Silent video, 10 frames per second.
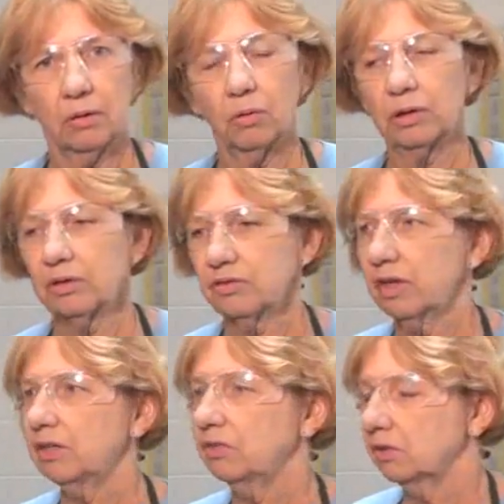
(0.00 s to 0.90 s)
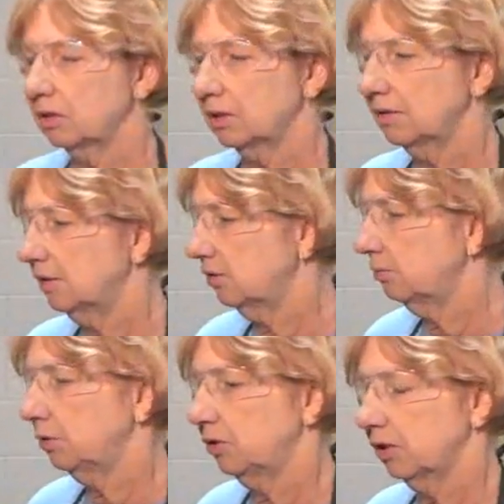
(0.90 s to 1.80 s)
organization in this
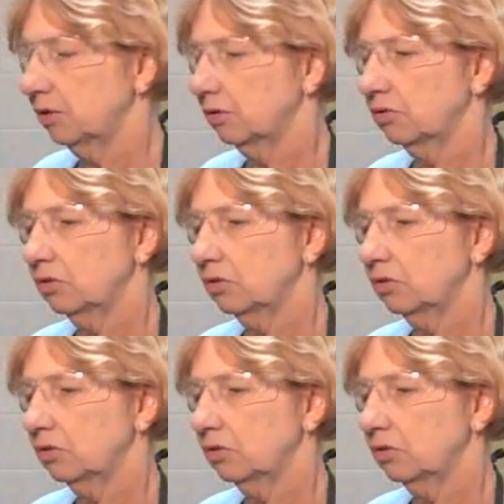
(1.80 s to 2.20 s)
particular